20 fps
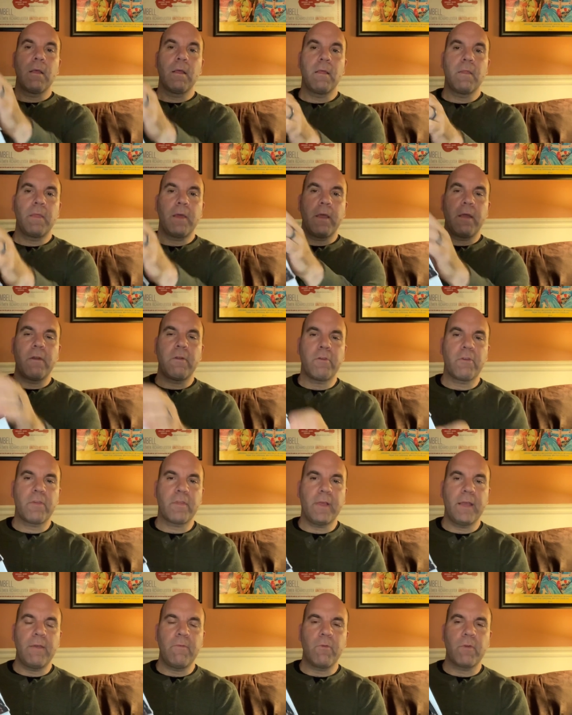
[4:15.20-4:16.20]
the inner
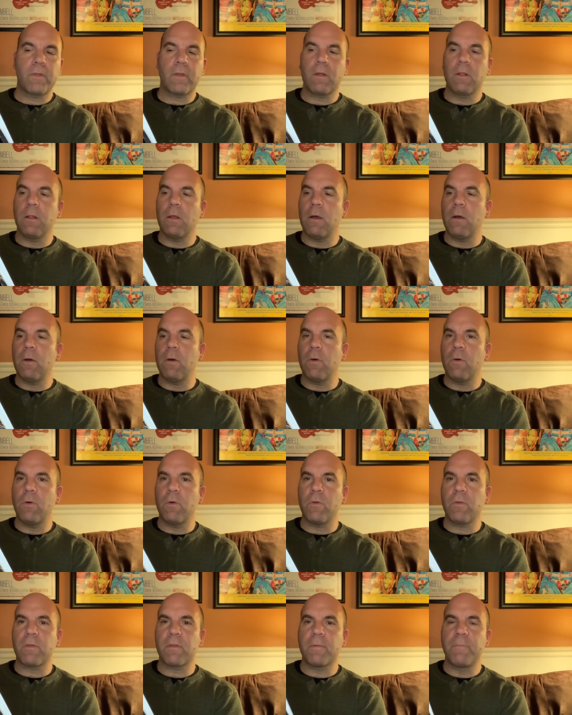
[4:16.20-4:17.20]
sleeve was
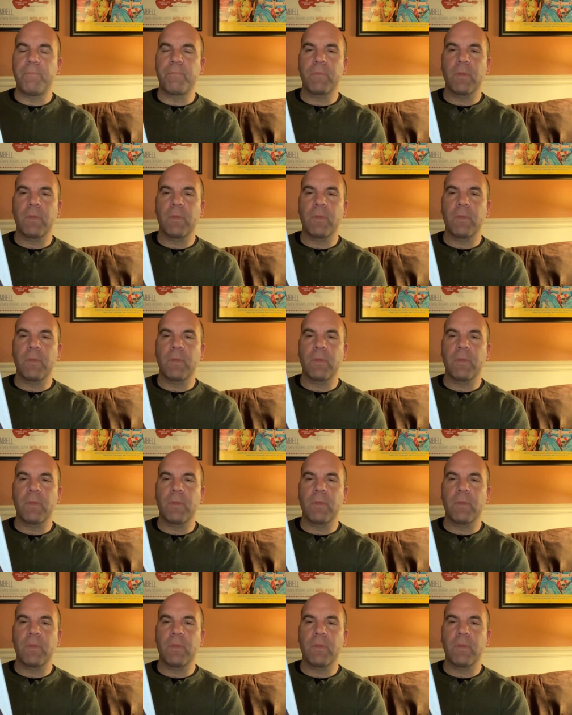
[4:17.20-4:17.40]
closed.